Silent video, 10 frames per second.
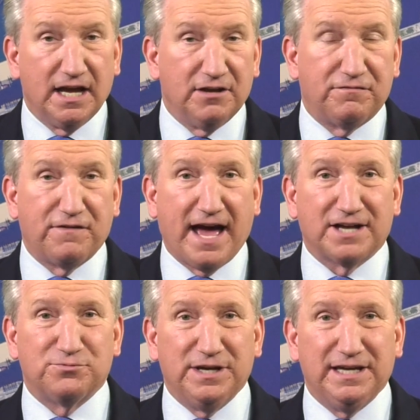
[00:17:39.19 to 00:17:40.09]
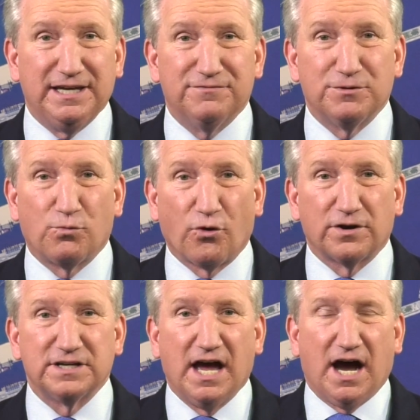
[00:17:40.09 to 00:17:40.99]
In fact, we even
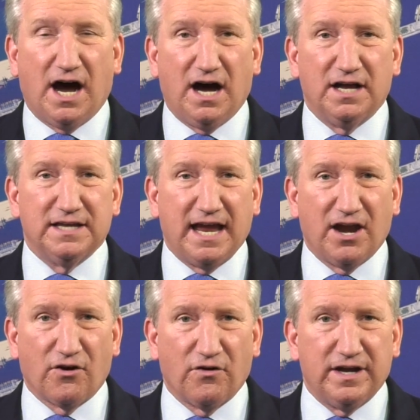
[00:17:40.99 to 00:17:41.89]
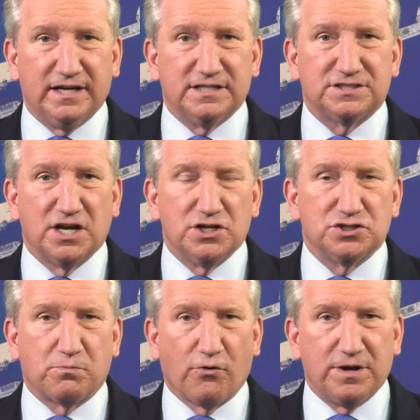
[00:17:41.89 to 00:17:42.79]
worked on areas
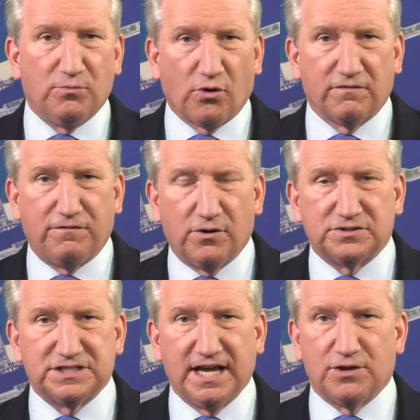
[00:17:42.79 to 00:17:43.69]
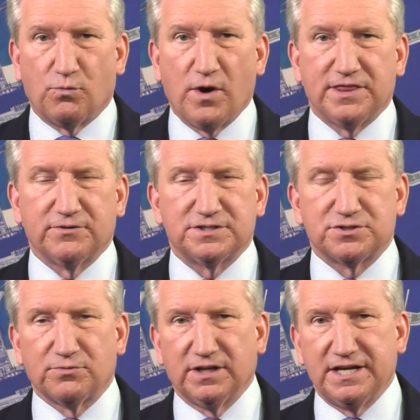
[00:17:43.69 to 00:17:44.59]
to bring more folks in, whether it's
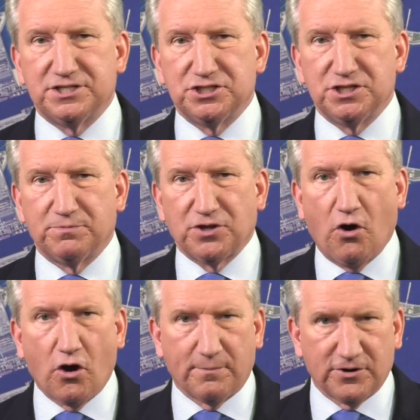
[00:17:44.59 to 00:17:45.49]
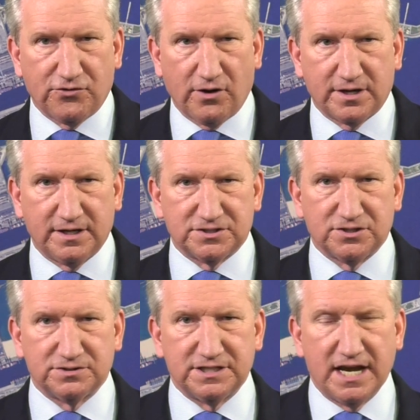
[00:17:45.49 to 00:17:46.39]
the relationship with the Harbor Trucking
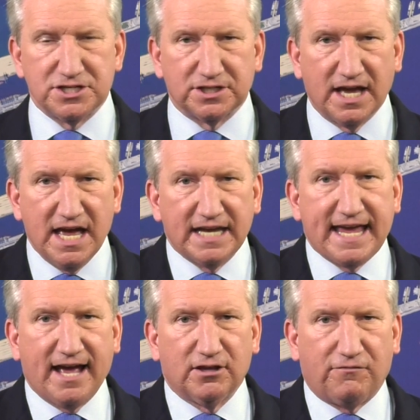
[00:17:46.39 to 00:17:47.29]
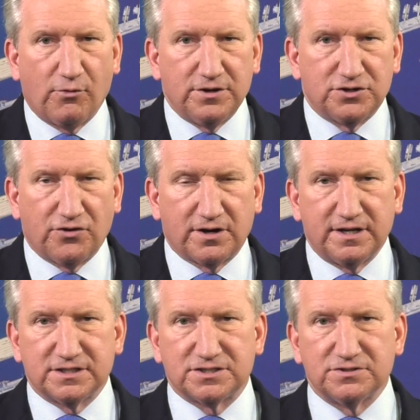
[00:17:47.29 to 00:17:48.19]
Association, California
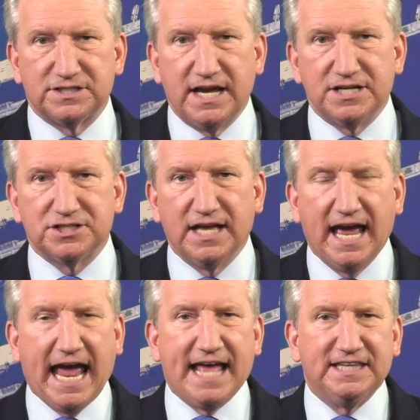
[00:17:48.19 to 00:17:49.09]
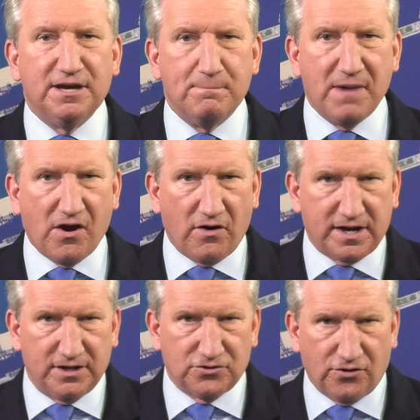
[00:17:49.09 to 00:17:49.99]
Trucking Association, and the
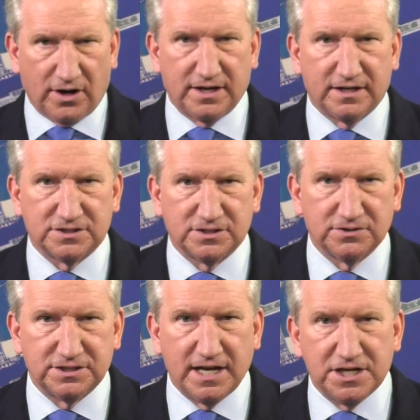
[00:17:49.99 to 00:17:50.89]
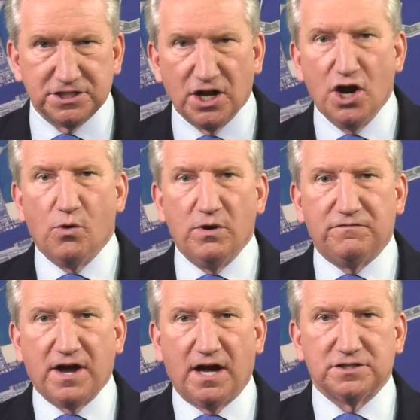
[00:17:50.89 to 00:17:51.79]
American Trucking Association.
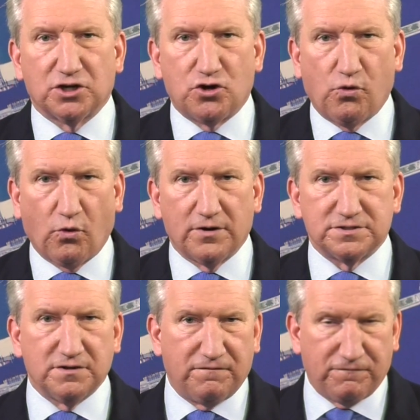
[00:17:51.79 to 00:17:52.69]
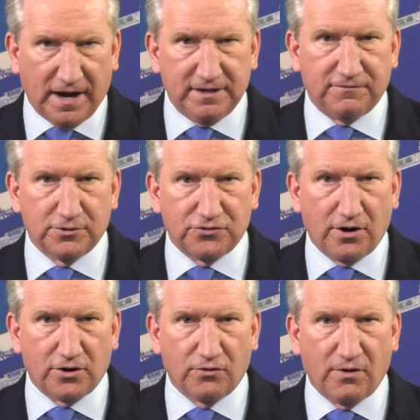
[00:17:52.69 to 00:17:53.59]
We've gone to court to fight for
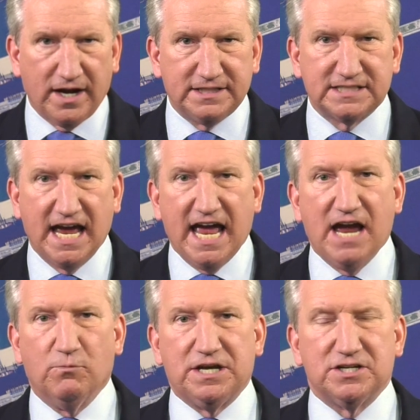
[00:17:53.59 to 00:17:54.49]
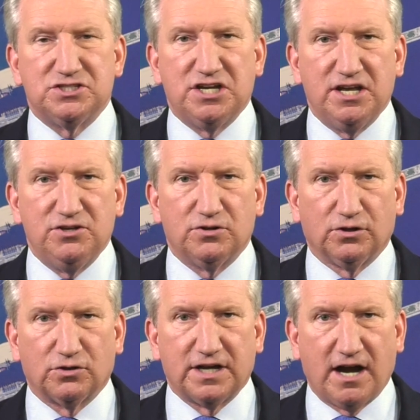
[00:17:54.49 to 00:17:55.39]
trucker rights, and we continue to
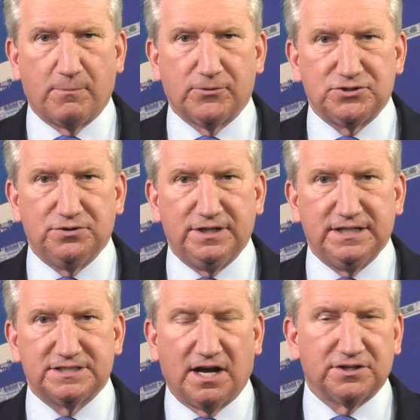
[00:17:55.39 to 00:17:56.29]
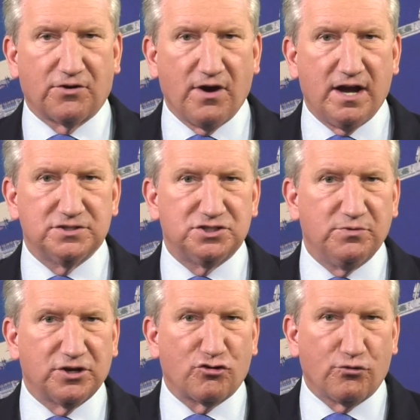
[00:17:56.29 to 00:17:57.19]
look at opportunities on the ground to
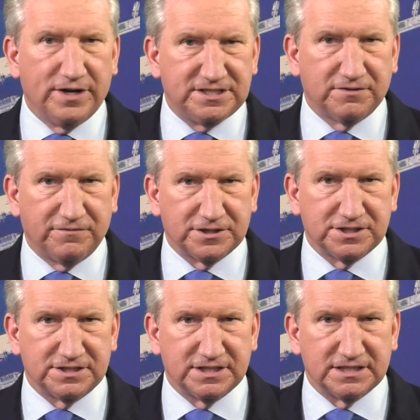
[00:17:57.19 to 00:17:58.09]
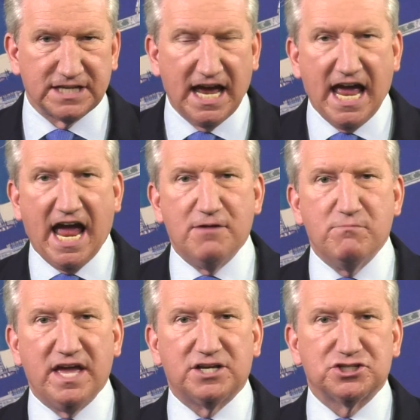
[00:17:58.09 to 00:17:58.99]
increase efficiencies
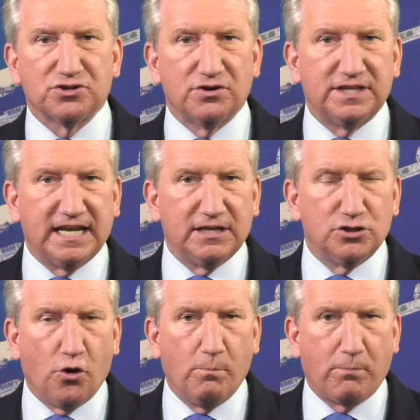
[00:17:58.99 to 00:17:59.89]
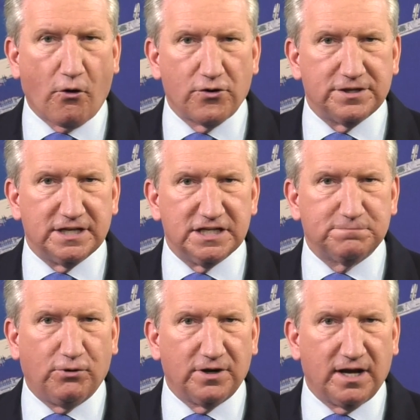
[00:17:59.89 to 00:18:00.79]
and make sure that no burden is
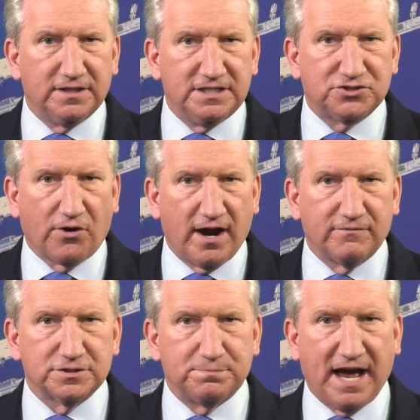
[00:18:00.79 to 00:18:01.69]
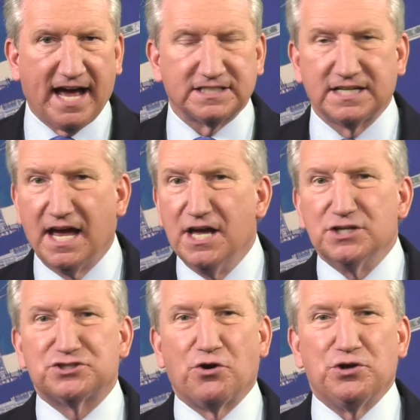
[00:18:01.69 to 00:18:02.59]
put on these drivers' backs.
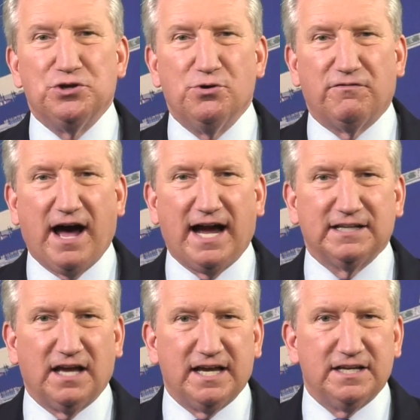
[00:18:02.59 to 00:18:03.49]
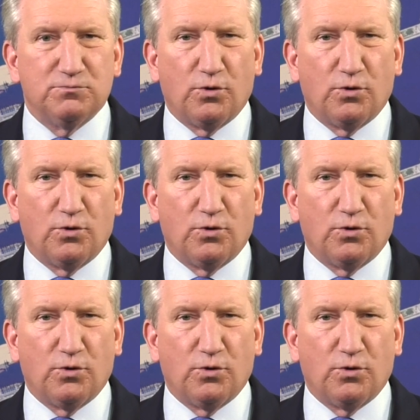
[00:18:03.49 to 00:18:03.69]
So you have highlighted